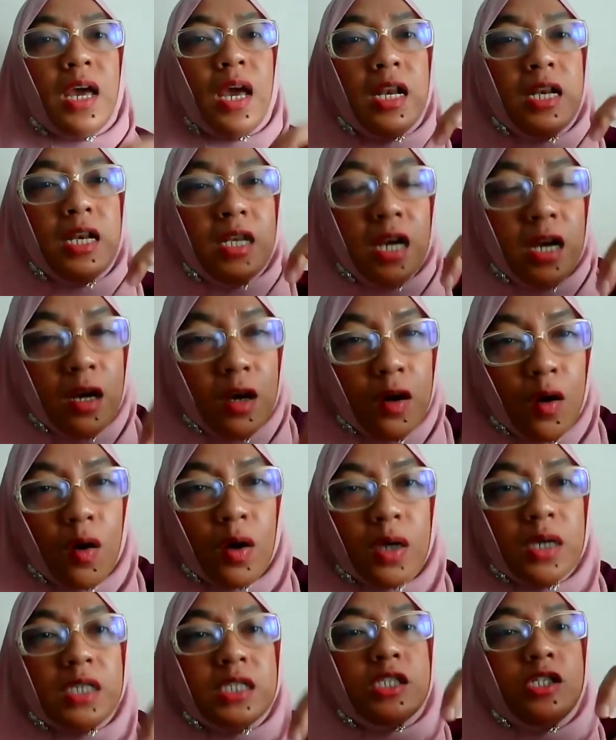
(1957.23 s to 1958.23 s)
And the
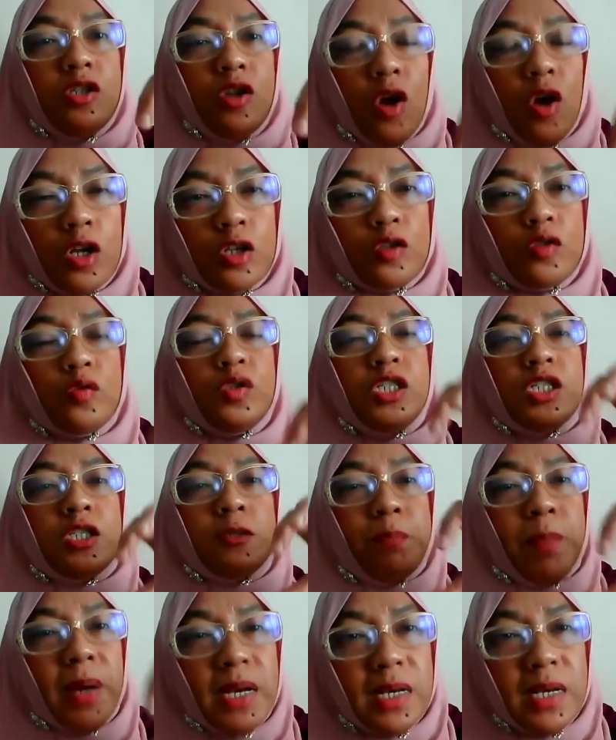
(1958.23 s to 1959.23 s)
law is not to
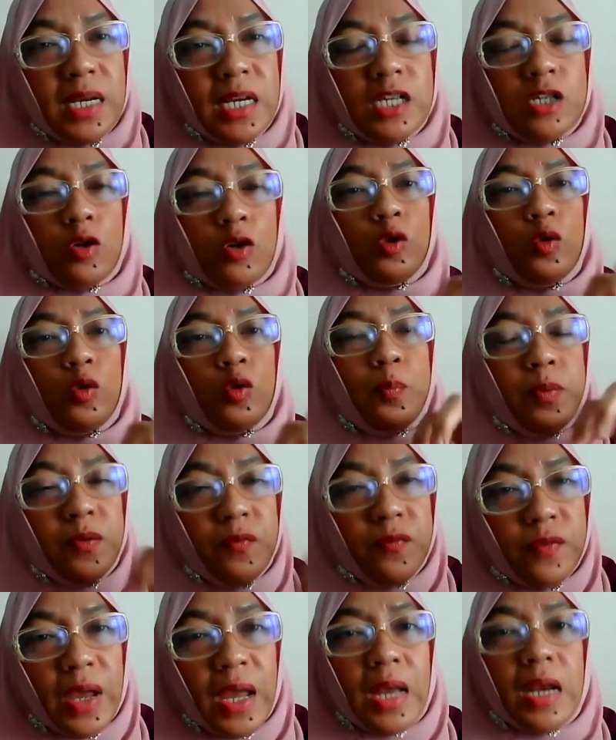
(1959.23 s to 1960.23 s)
just punish or to
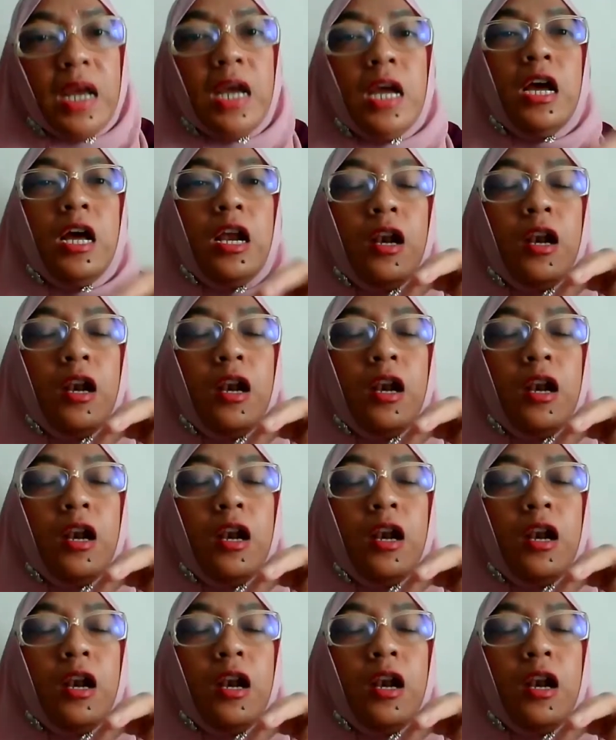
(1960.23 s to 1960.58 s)
prevent.